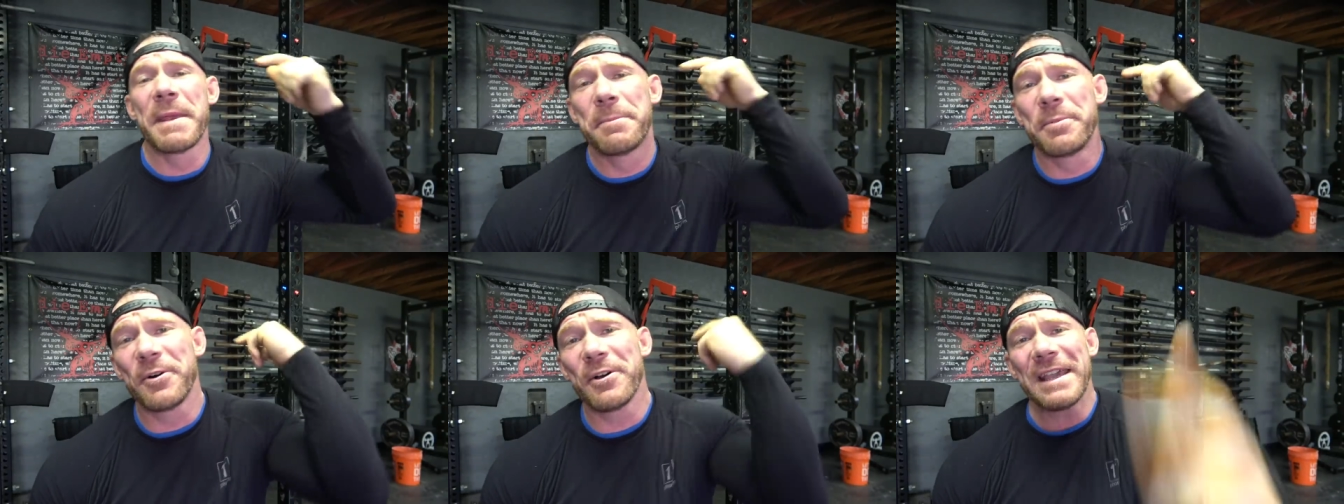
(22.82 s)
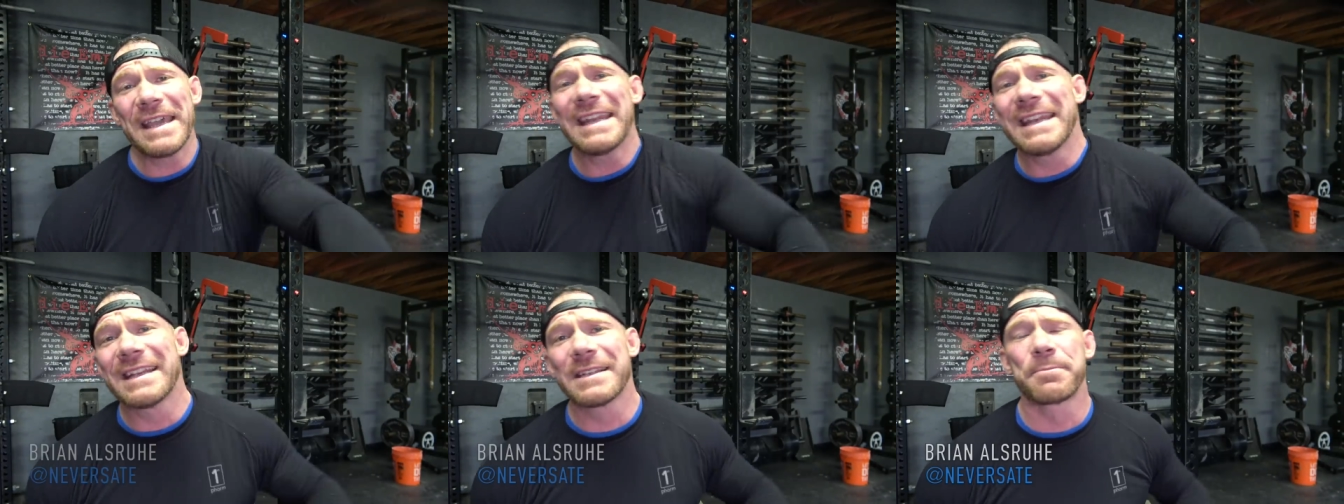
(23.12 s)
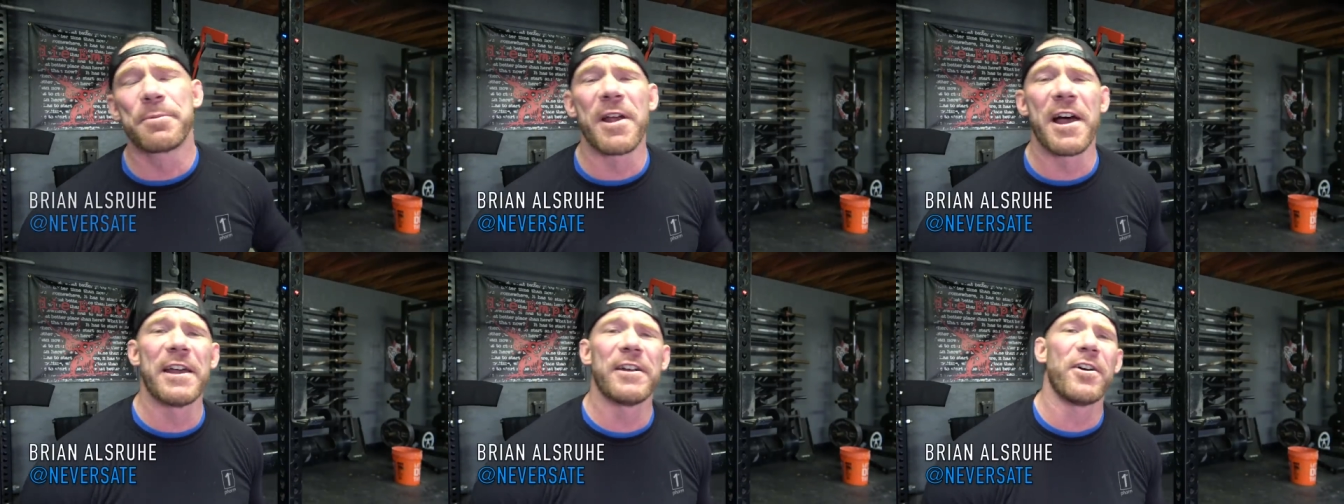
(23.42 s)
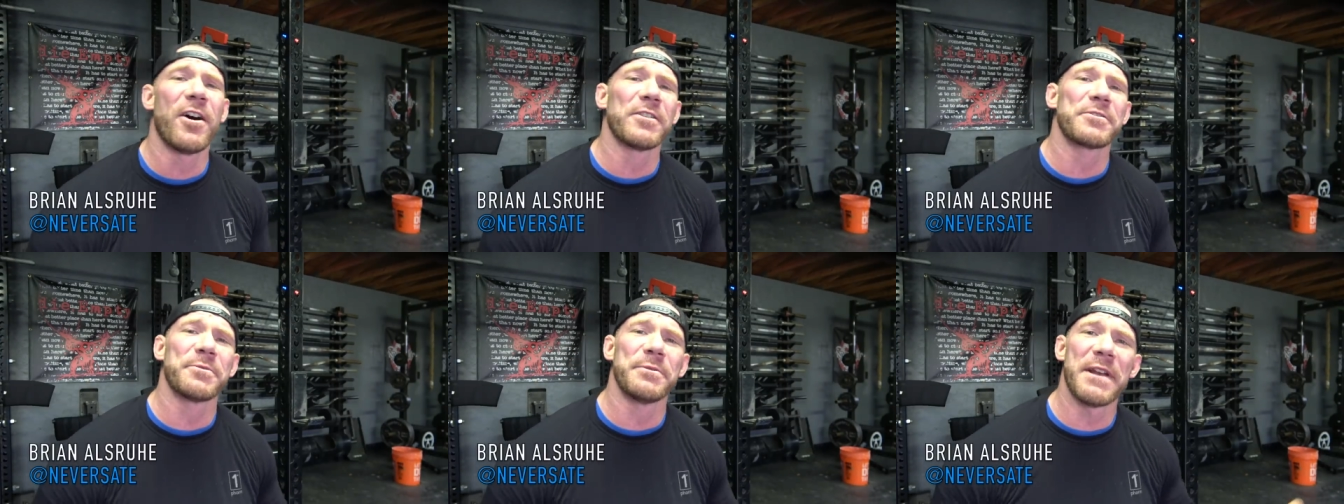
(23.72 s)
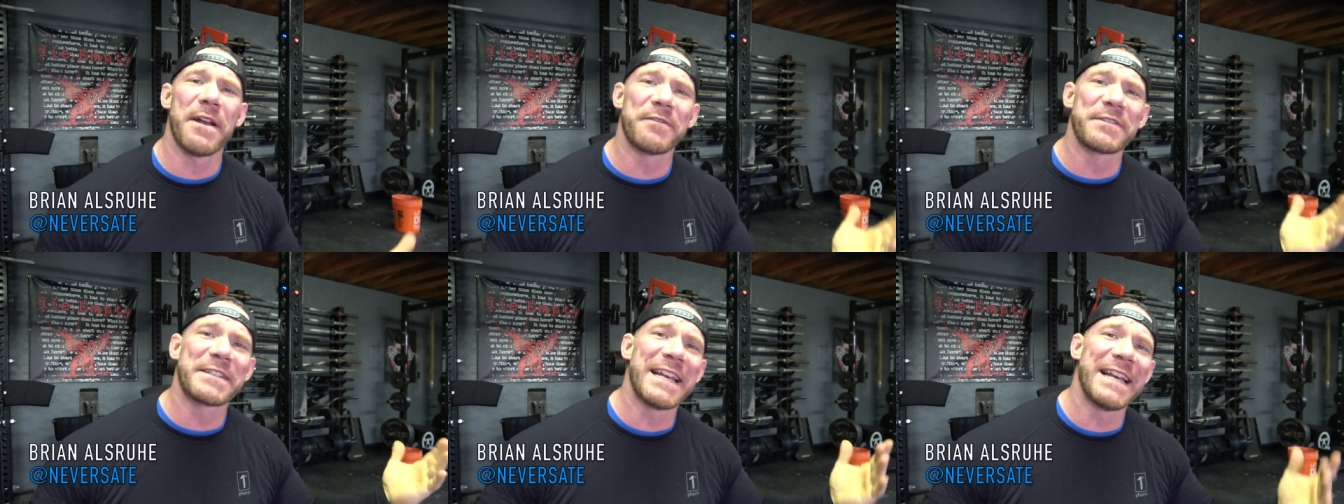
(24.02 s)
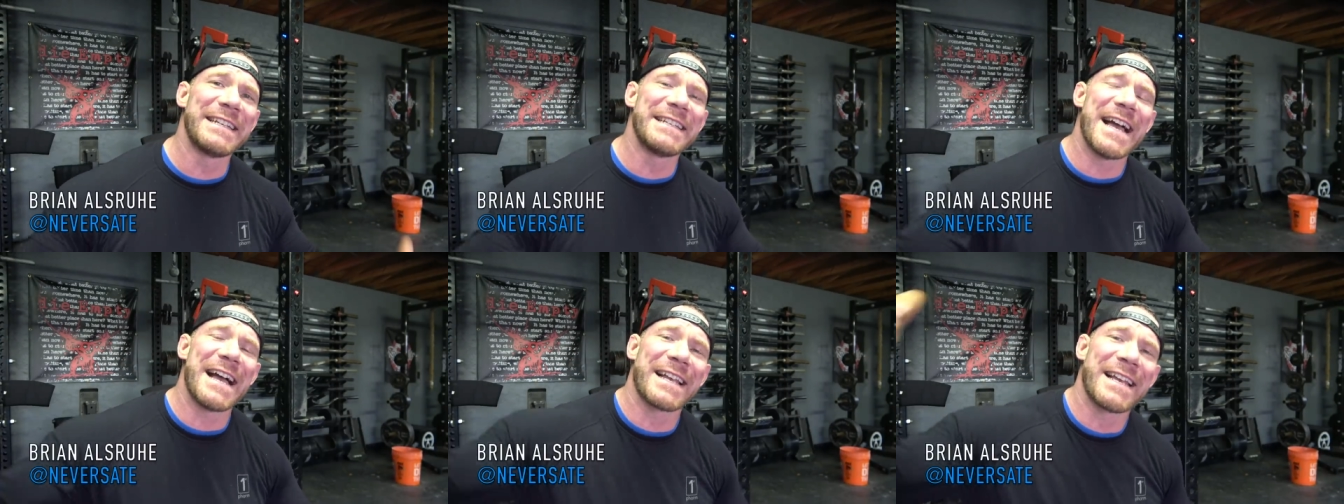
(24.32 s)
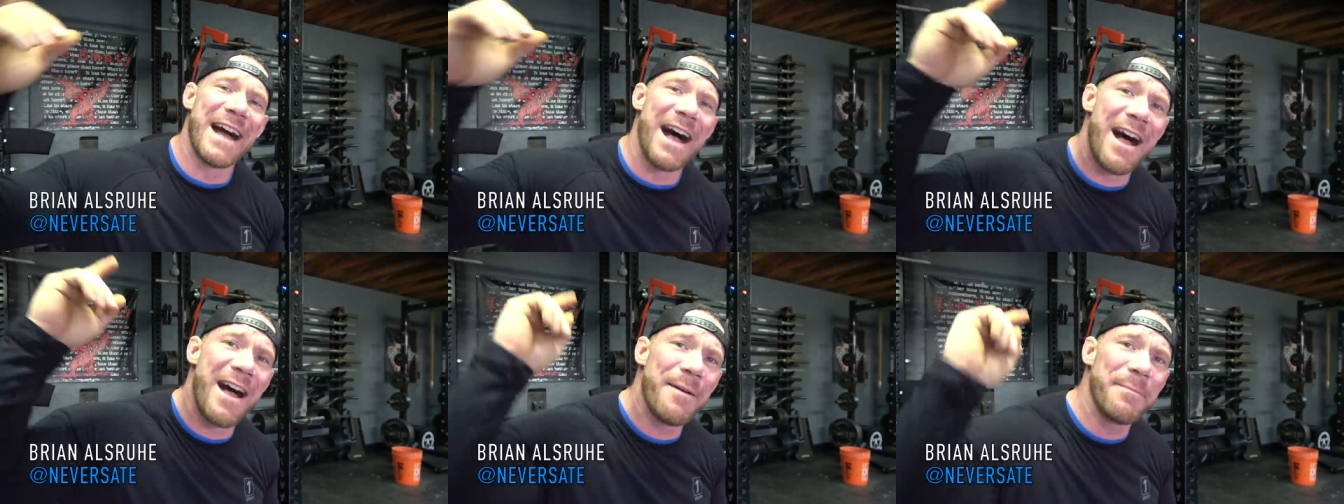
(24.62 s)
people? It is Brian Alsruhe with
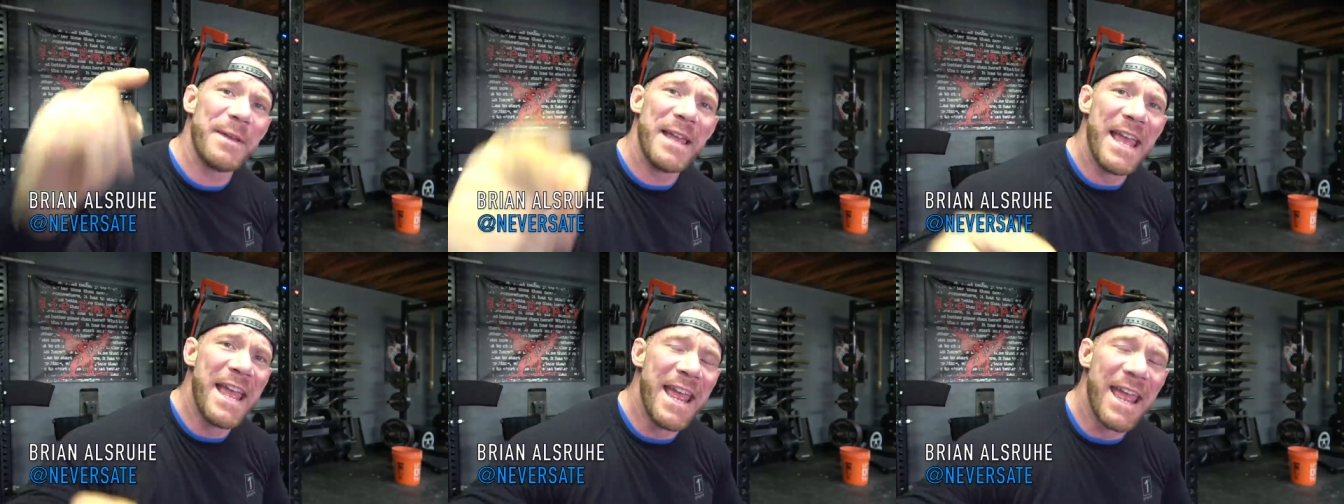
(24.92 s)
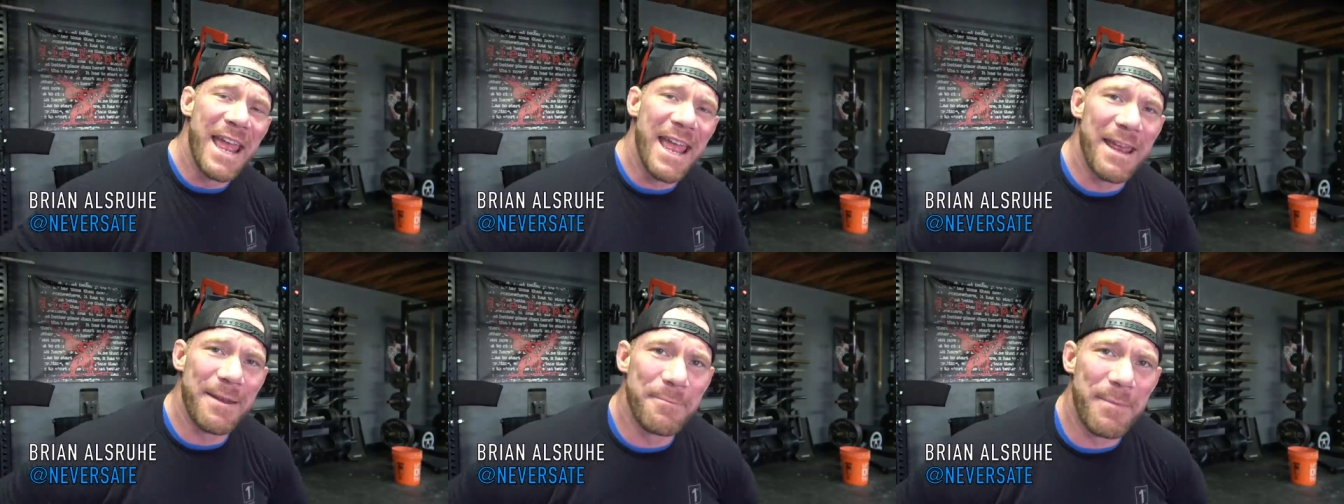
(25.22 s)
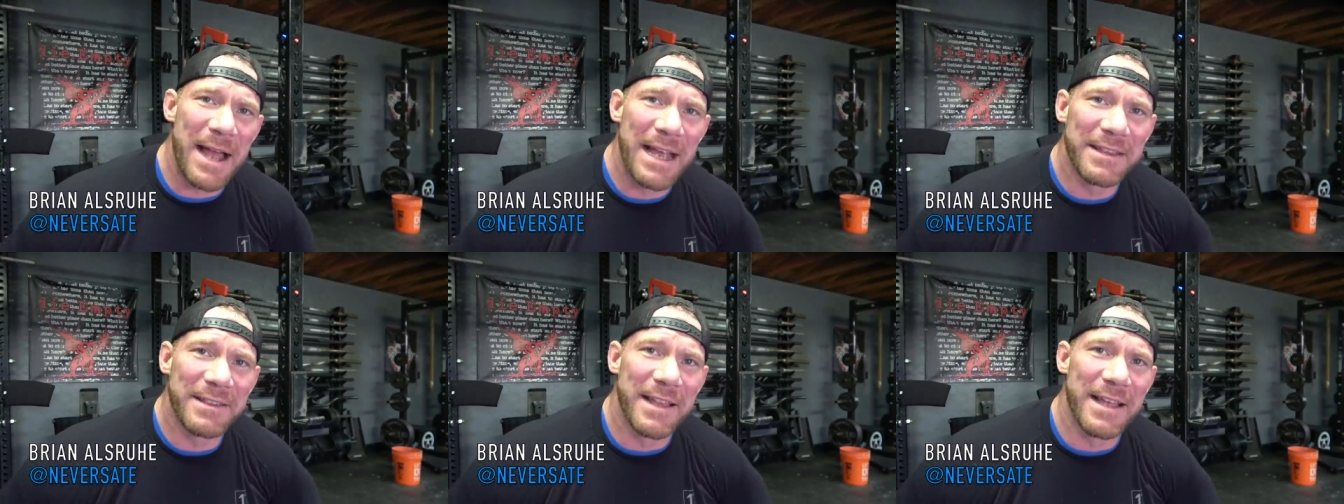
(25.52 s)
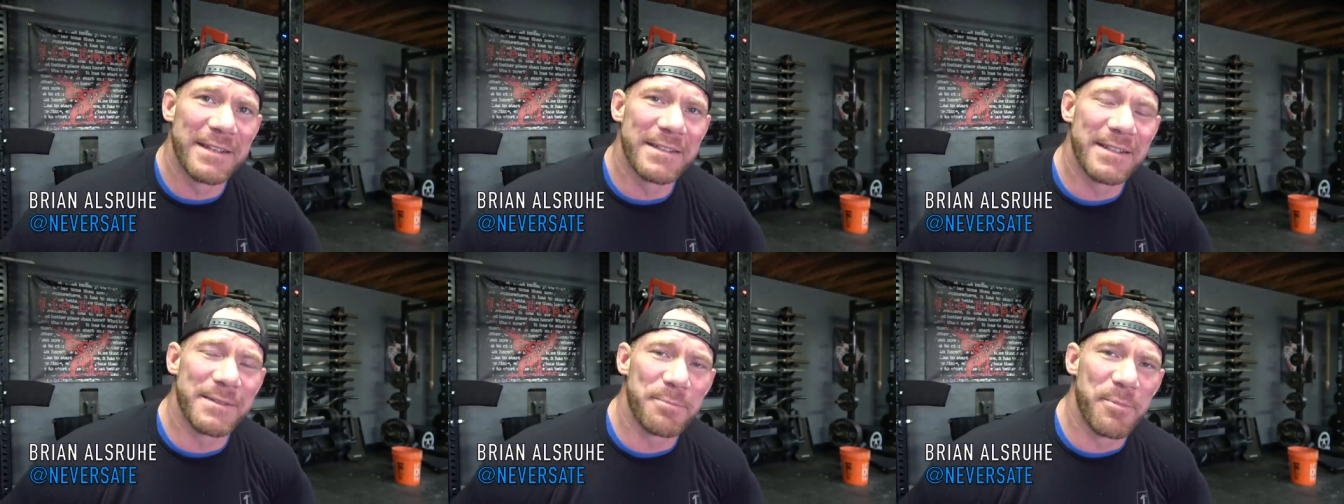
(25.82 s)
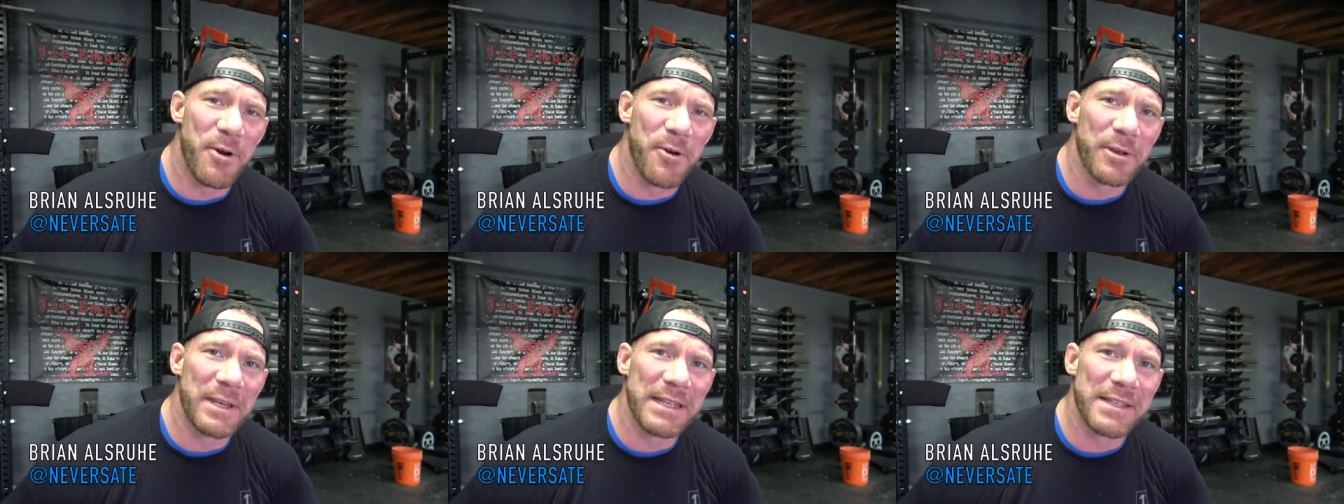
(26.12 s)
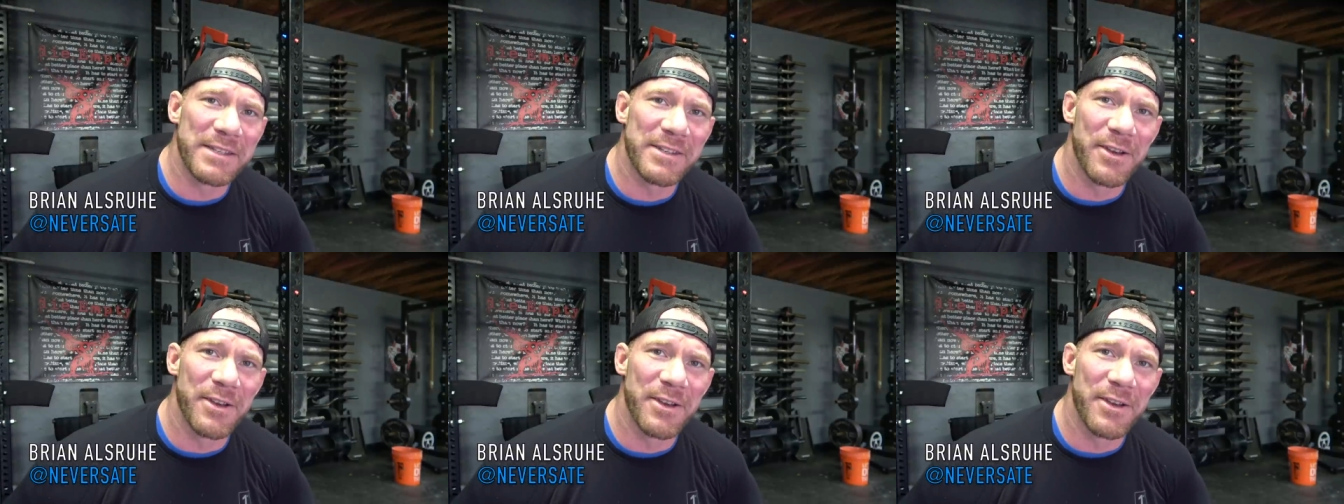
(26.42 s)
NeverSate.com, and my lens is broken.